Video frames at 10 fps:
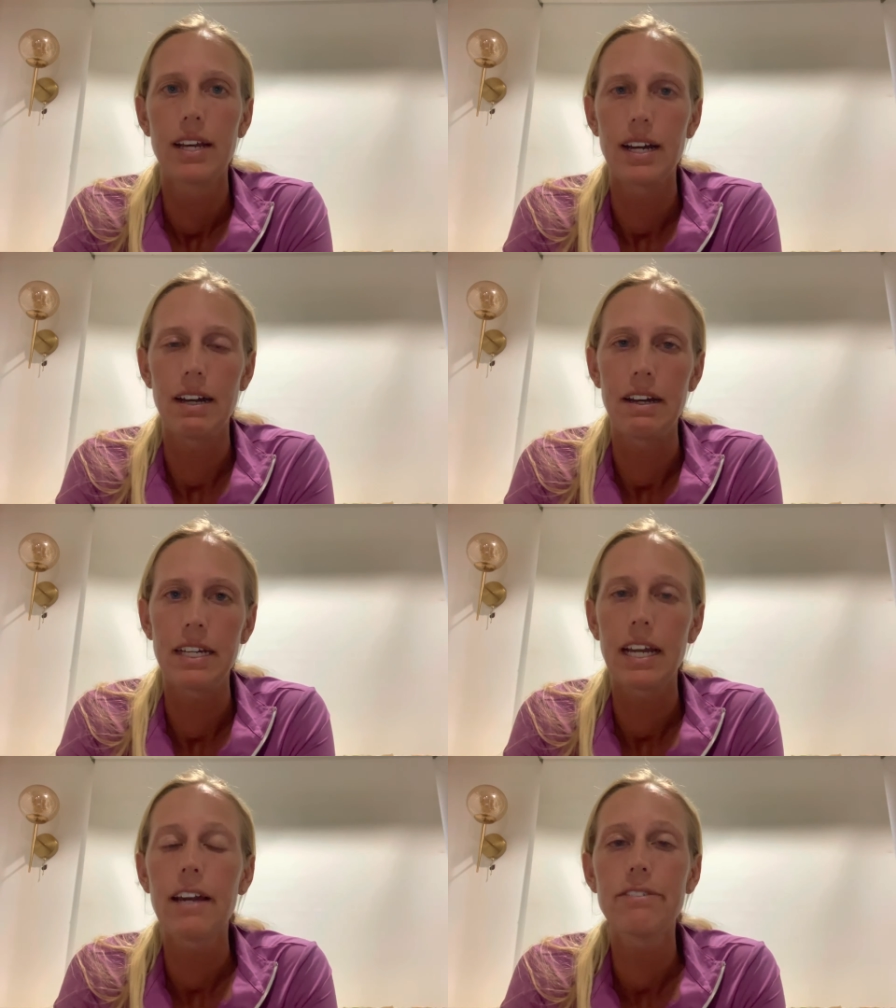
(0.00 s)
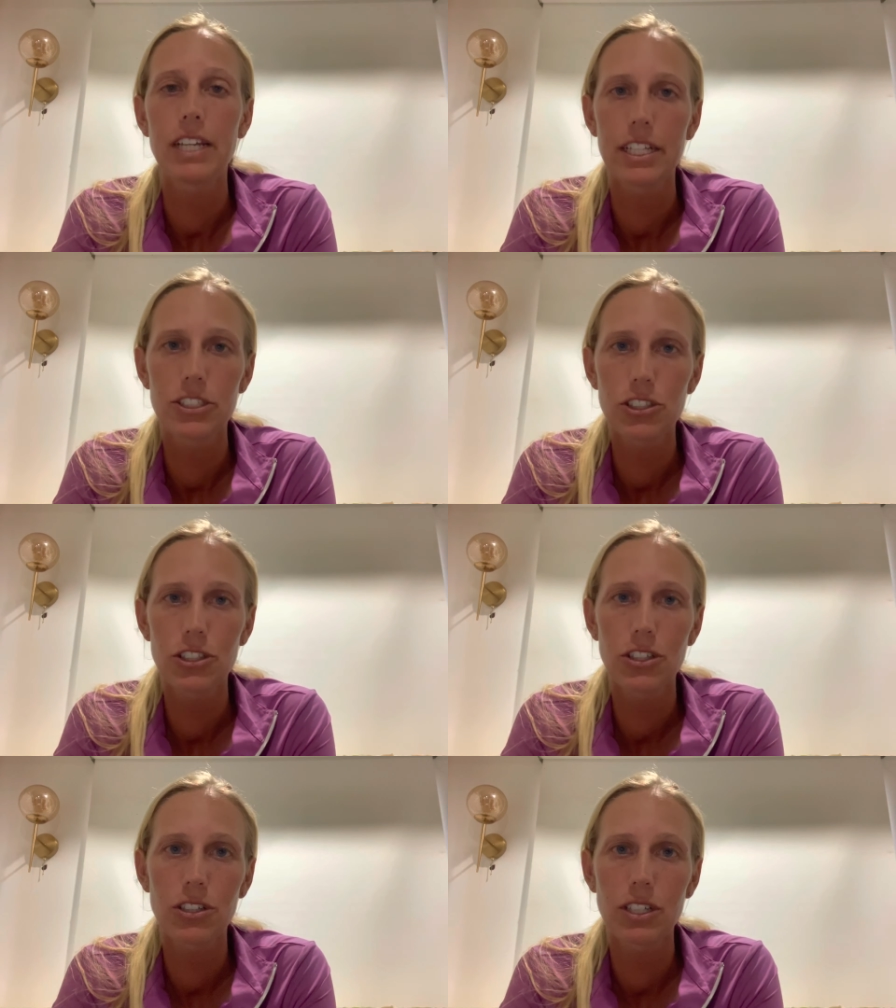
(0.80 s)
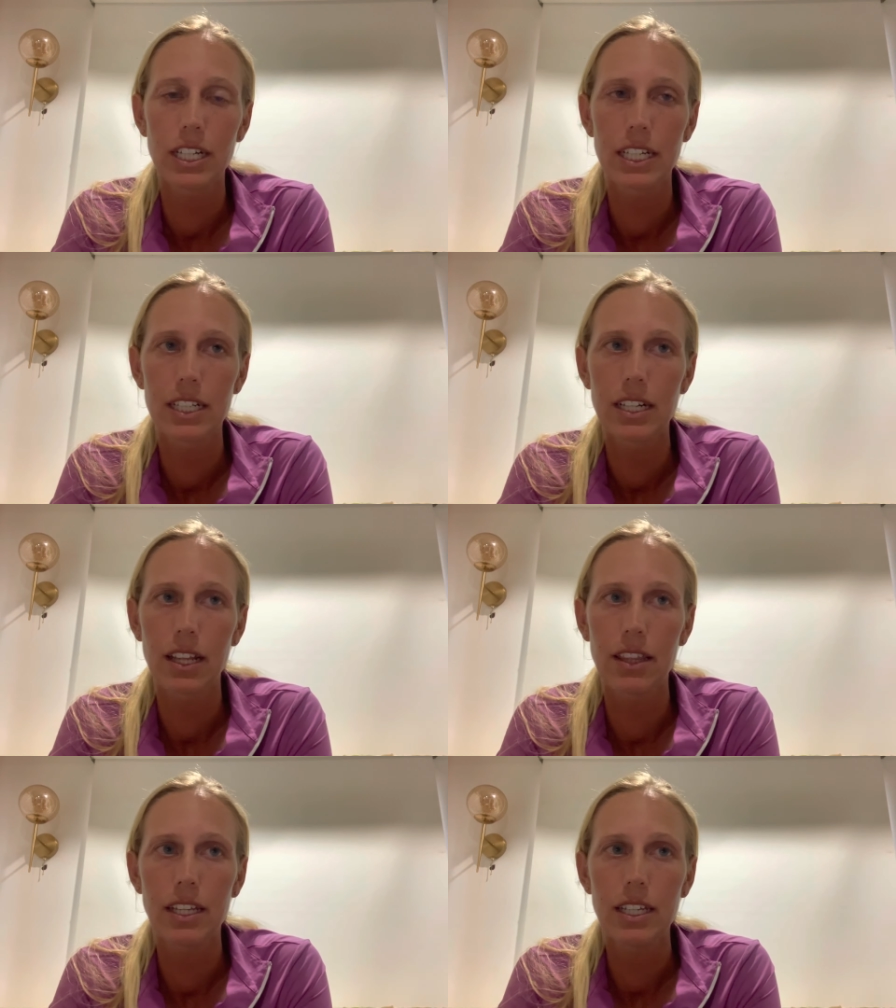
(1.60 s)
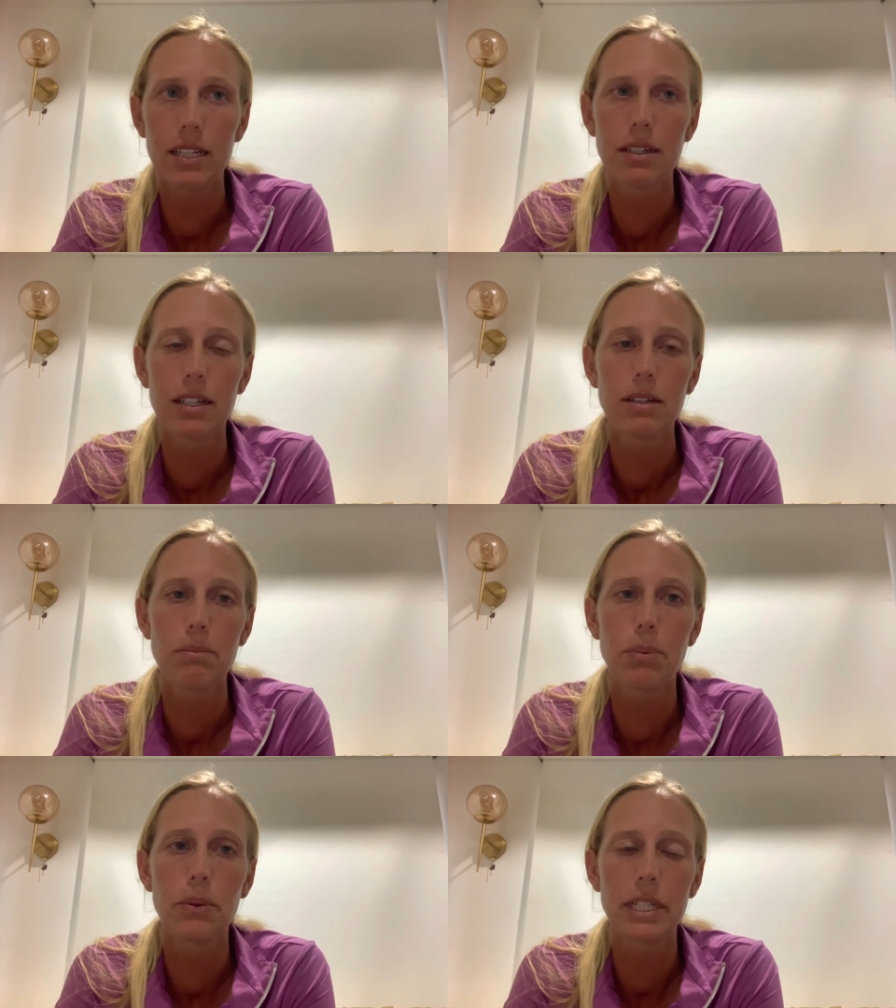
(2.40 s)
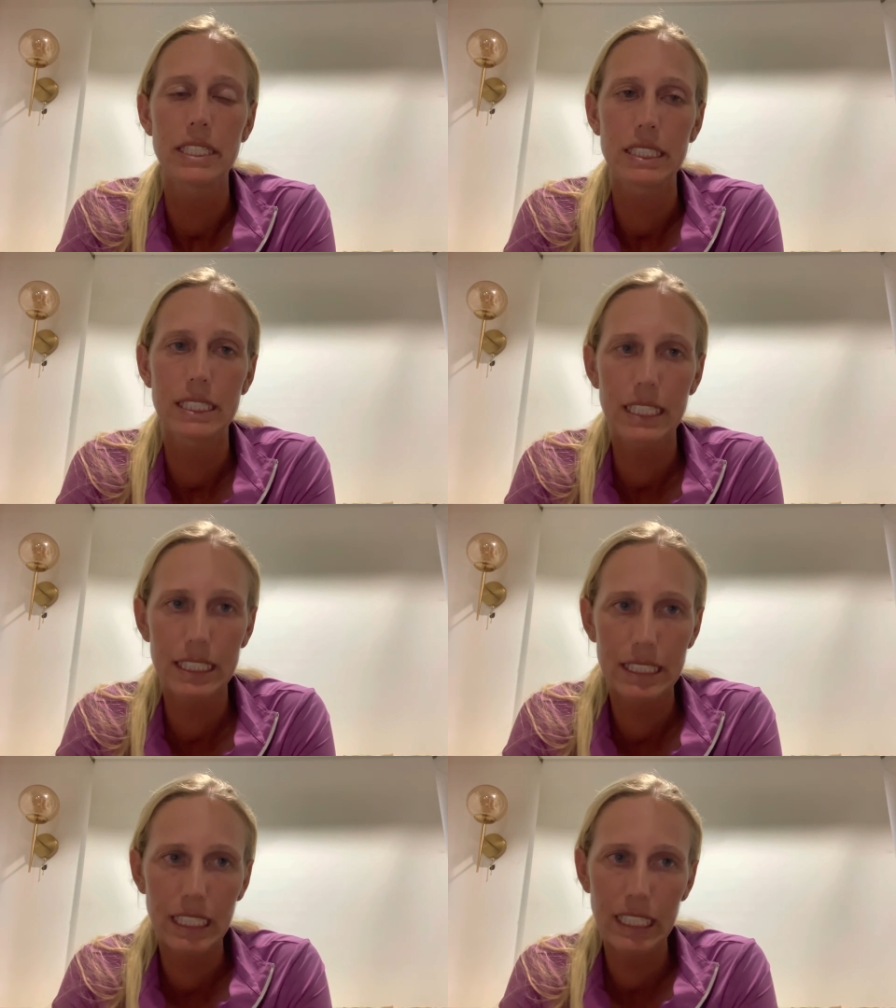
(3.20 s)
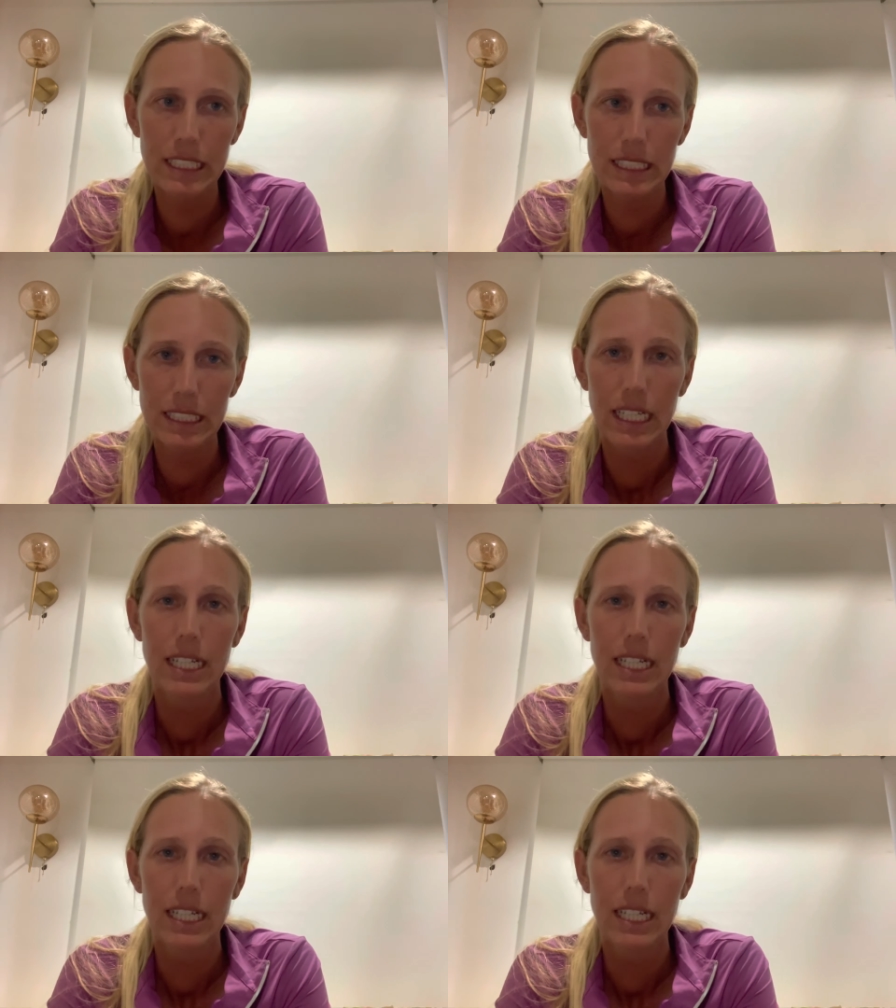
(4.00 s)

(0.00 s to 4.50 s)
I have entered her in the 0.60s,